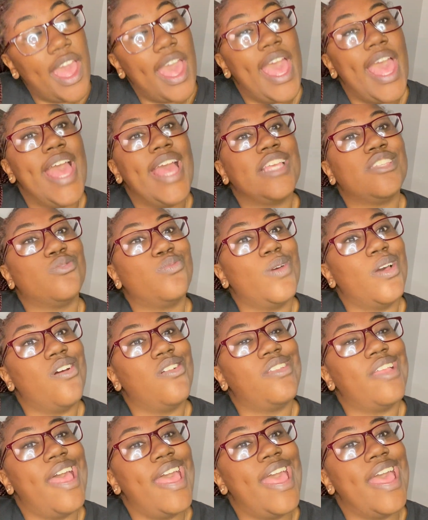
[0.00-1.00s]
as
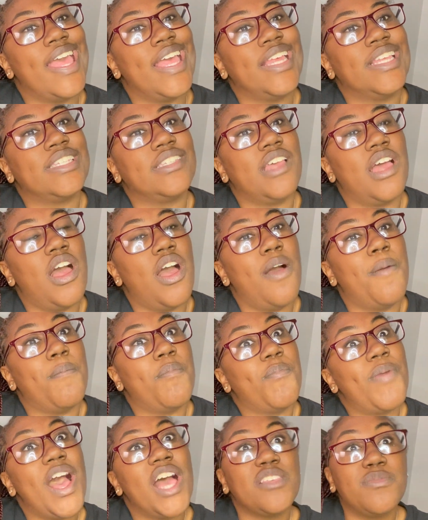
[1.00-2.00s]
well as
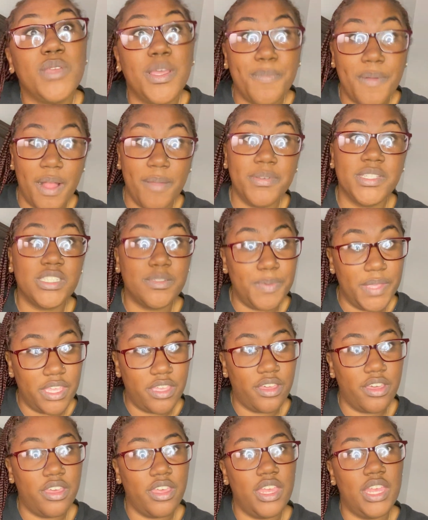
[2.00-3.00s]
possibly a public
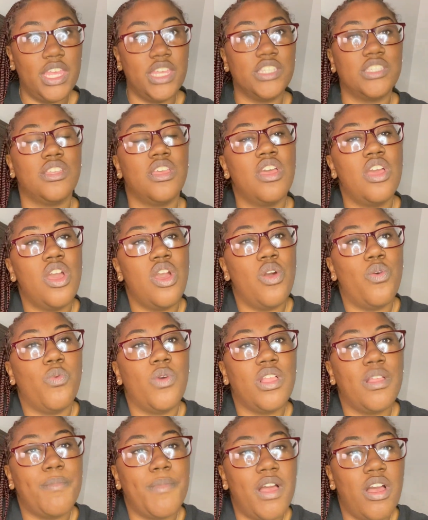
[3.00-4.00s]
speaker is
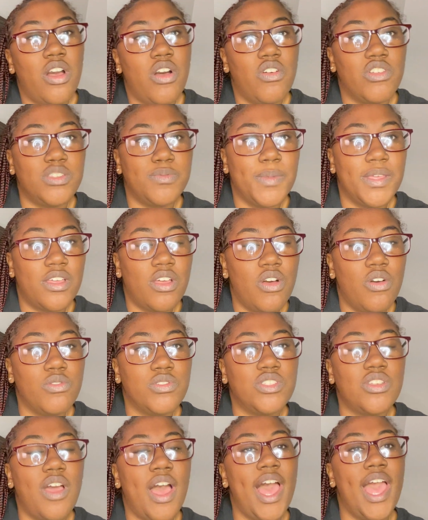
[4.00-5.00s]
one of my ultimate goals.
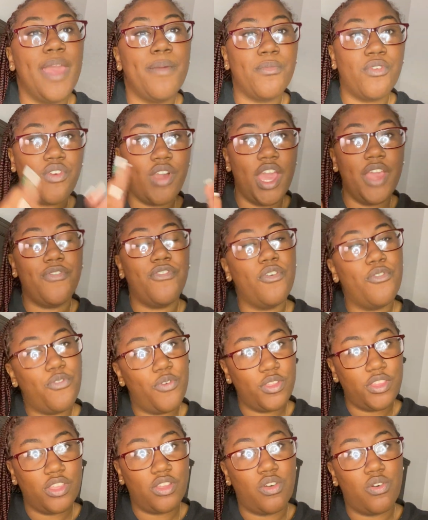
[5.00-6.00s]
So I am grateful
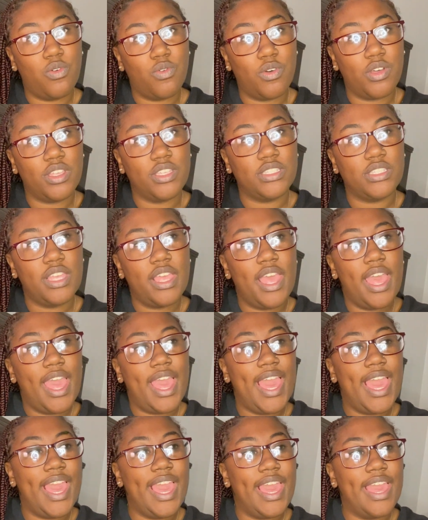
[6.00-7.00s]
for the course,
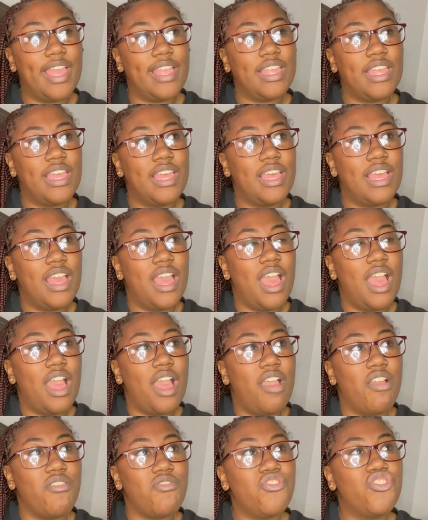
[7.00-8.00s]
and
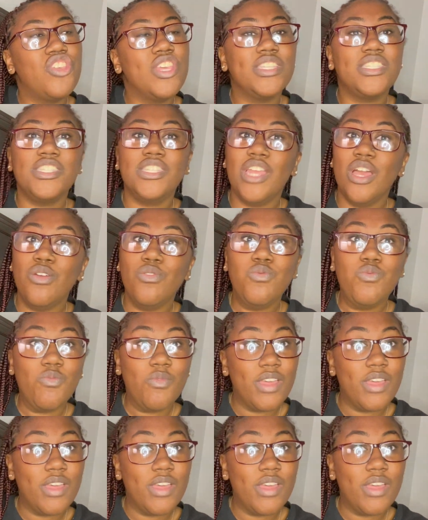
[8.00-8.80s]
just know